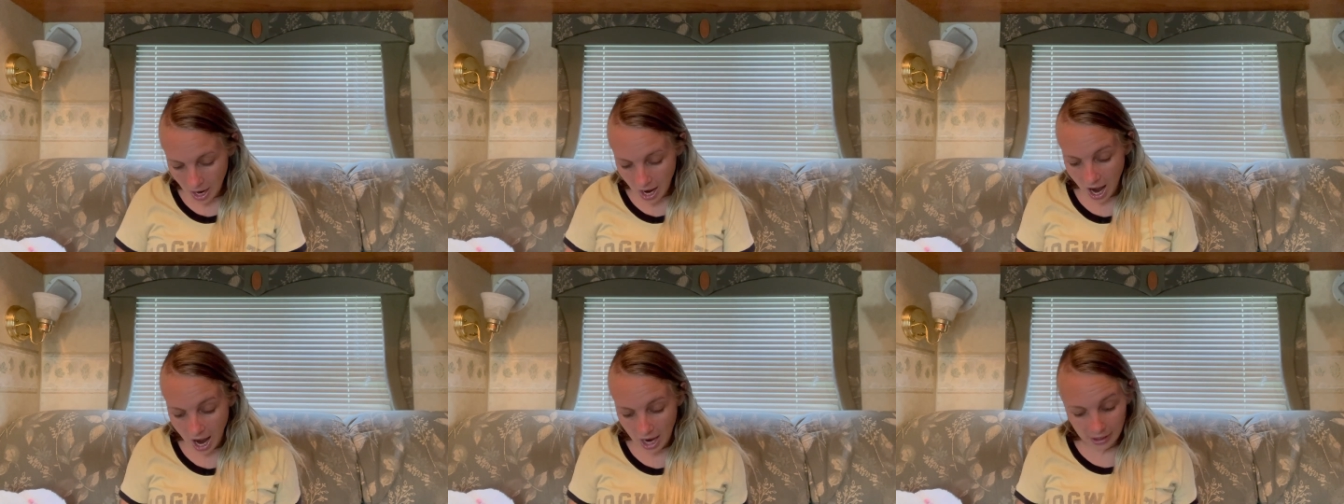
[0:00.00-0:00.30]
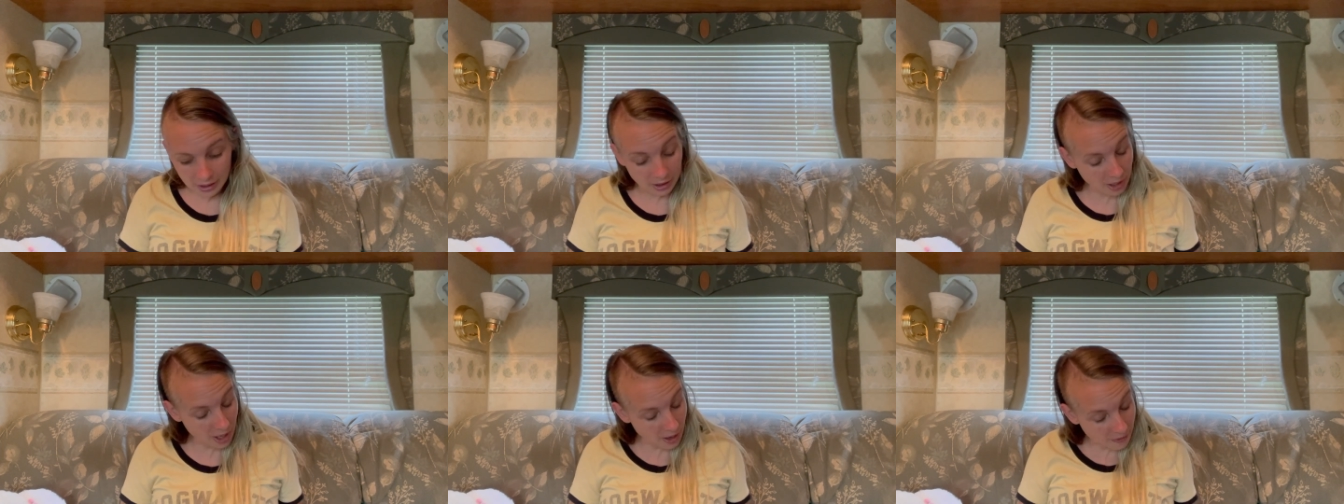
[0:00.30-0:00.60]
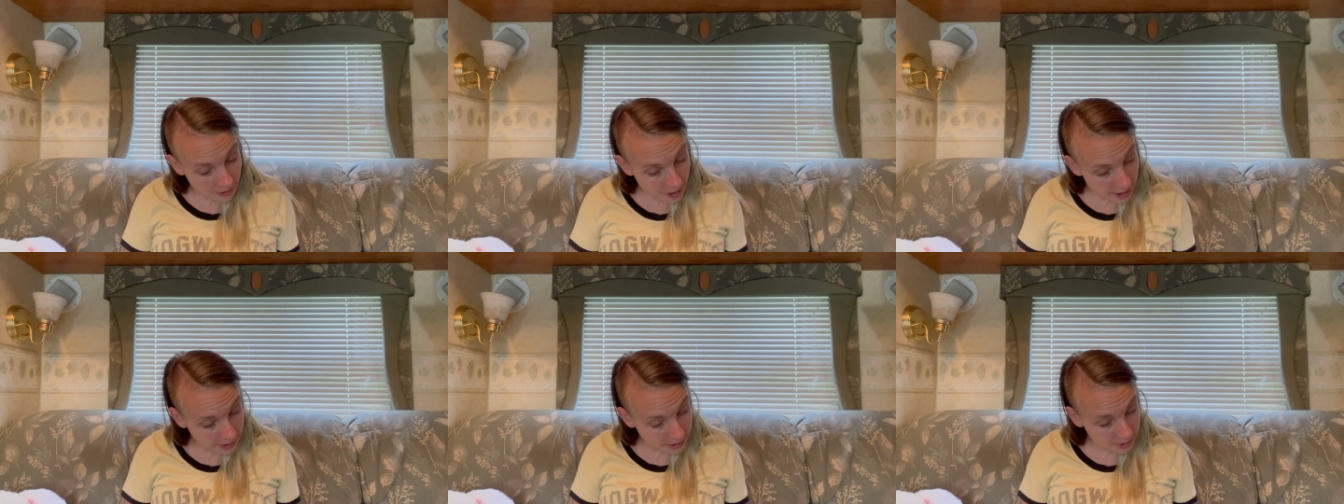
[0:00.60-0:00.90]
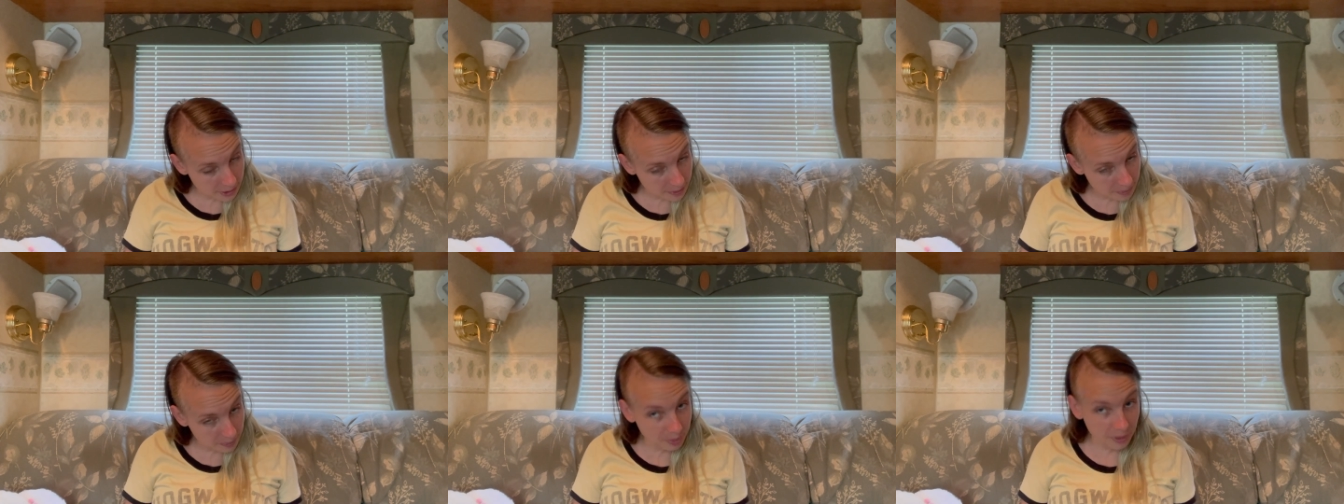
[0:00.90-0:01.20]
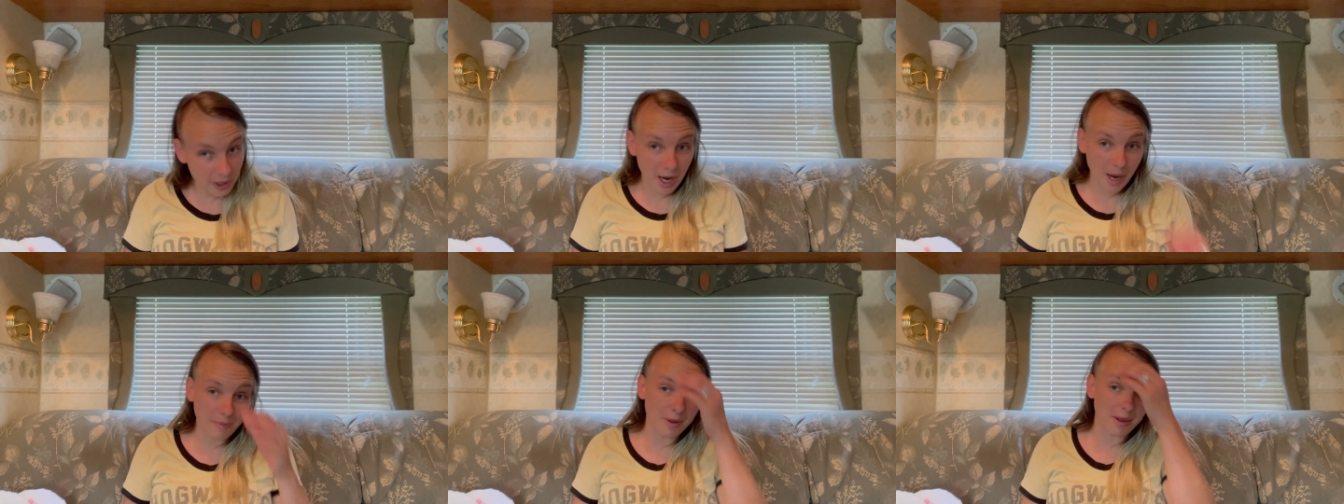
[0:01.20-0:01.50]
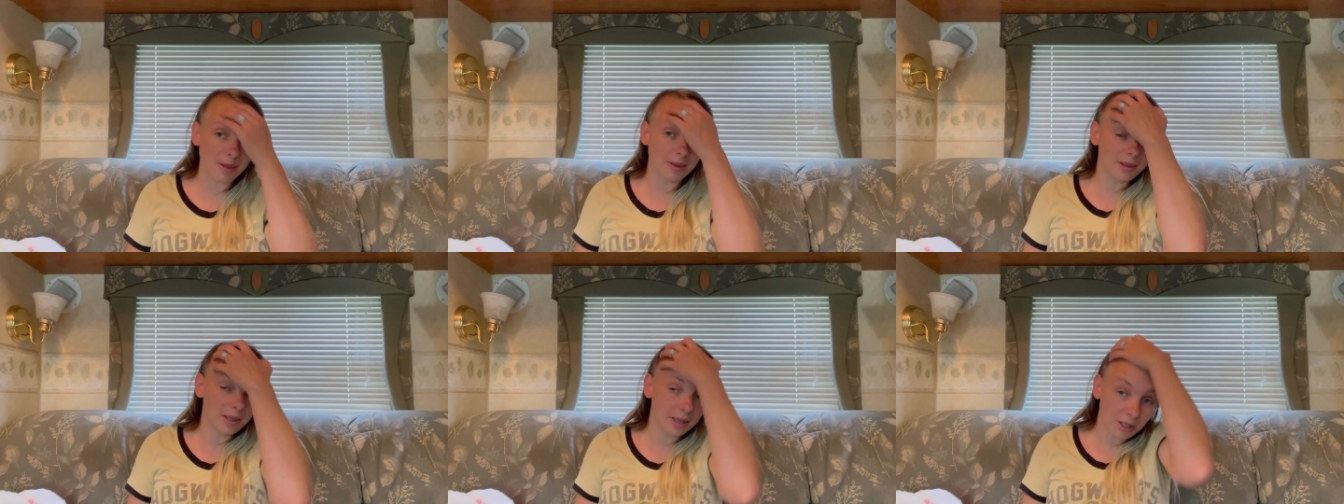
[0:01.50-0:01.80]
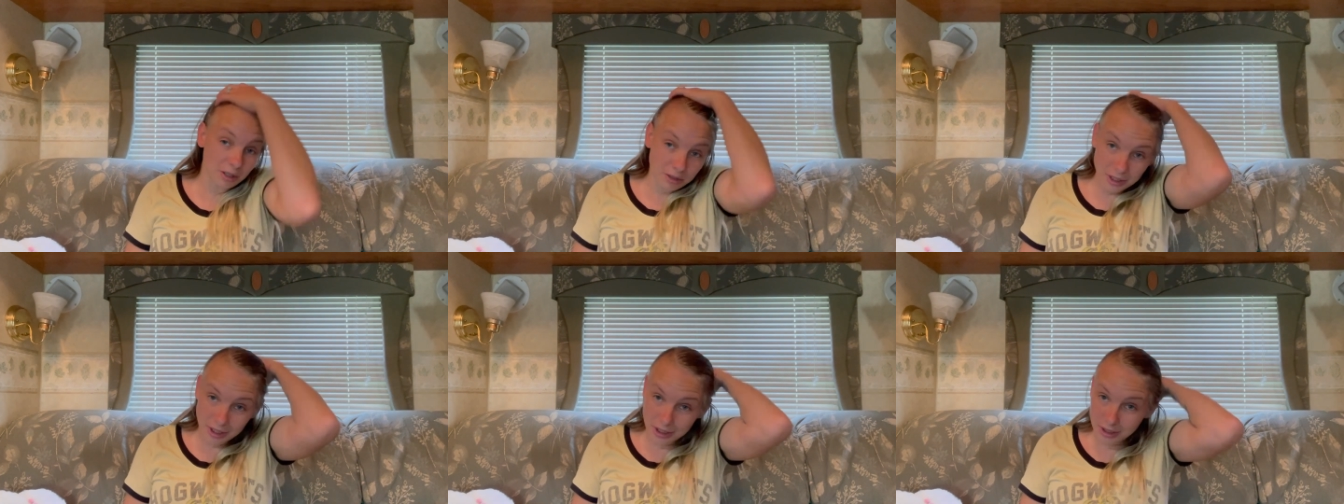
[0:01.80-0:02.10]
I love it, but I'm a
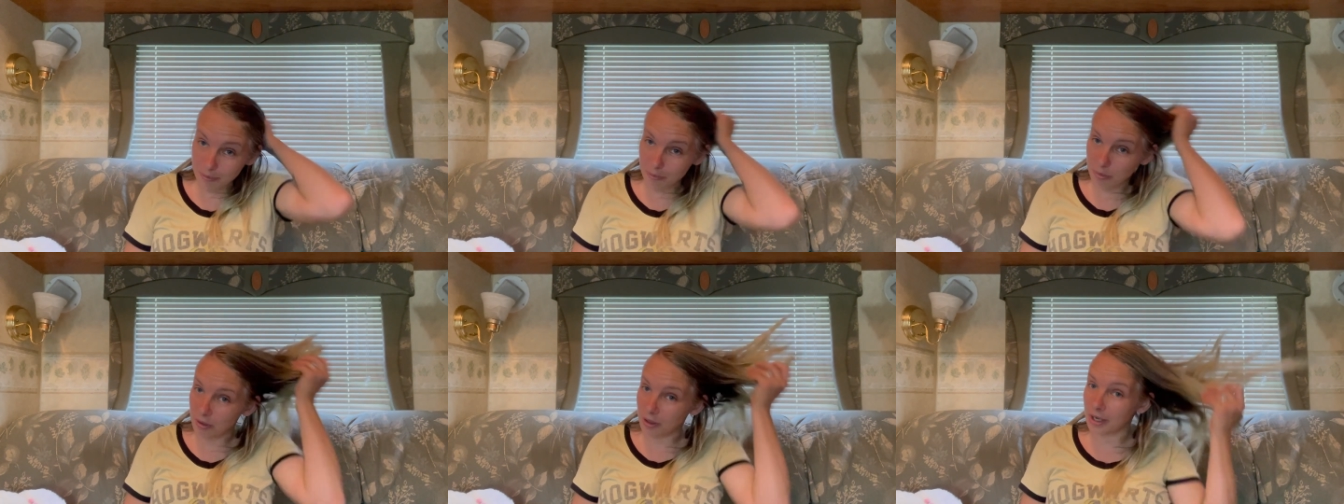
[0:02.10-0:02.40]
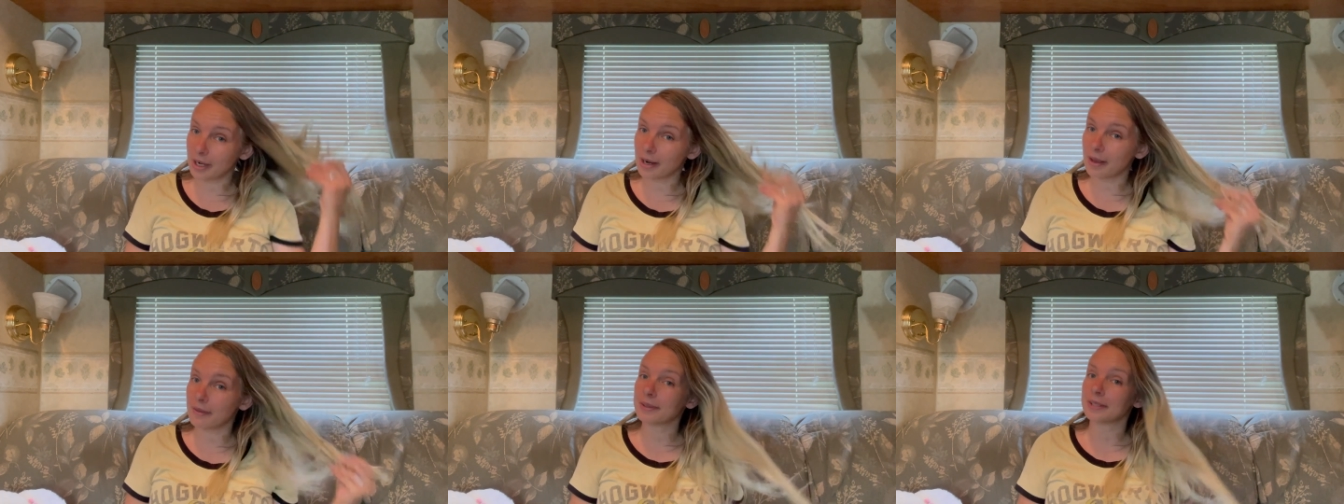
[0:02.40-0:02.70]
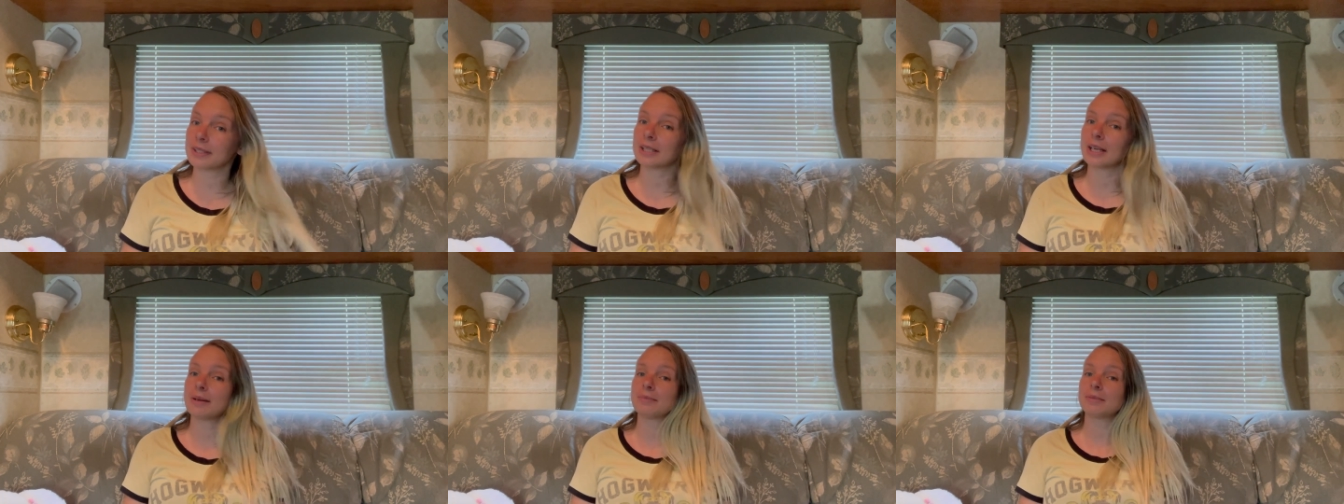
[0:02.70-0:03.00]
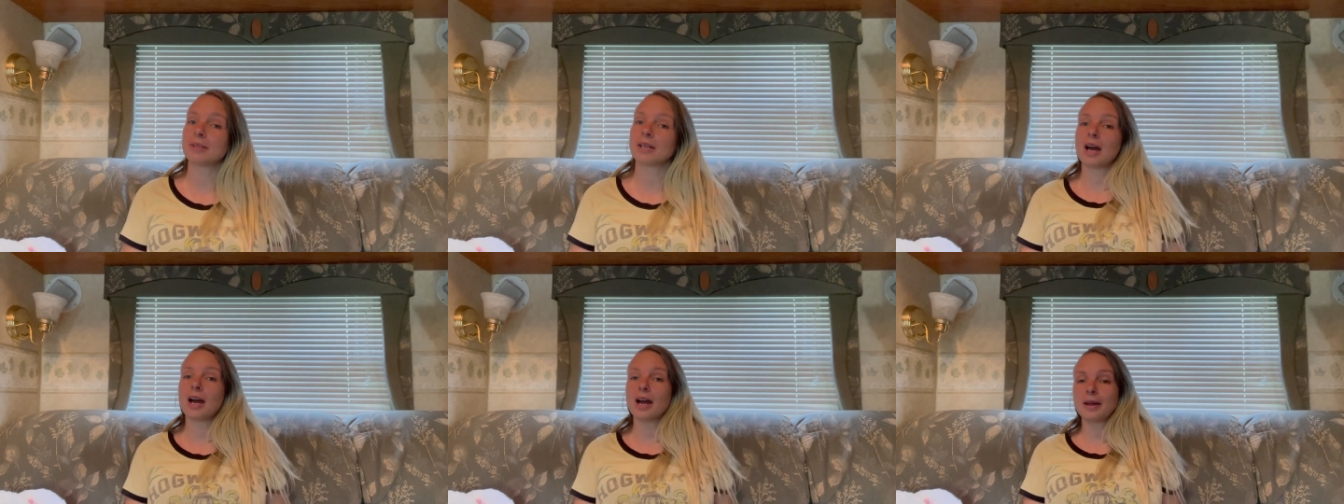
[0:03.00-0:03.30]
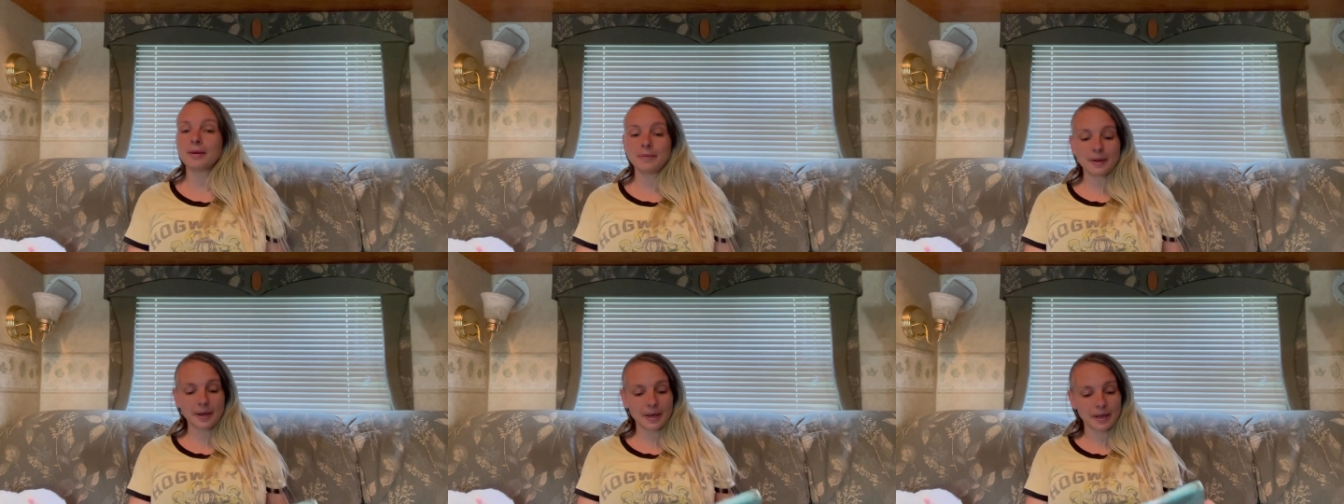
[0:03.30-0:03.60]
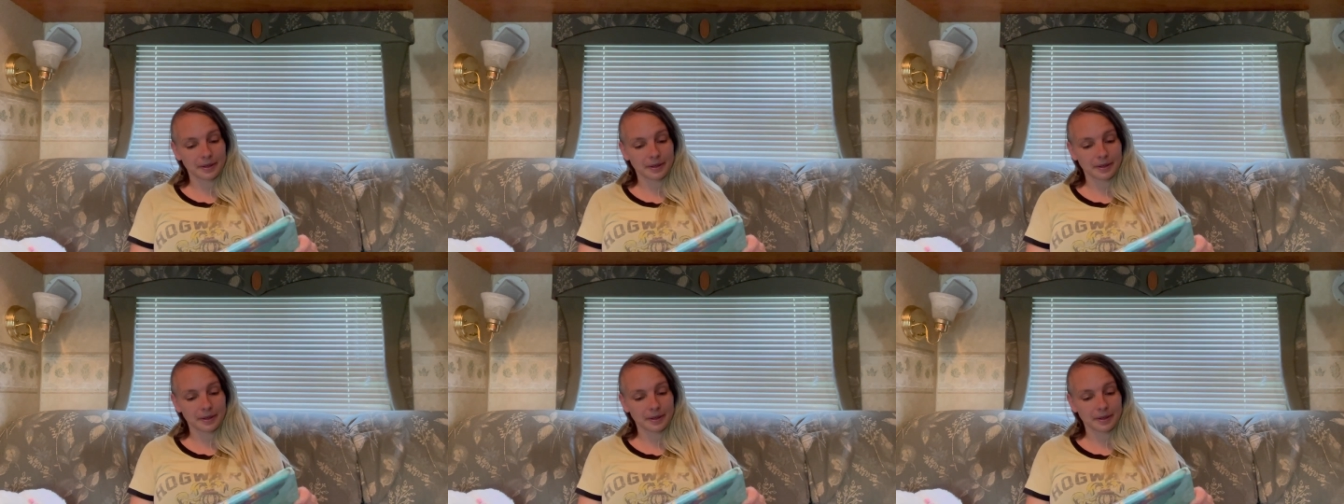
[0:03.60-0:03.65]
little disappointed at the same time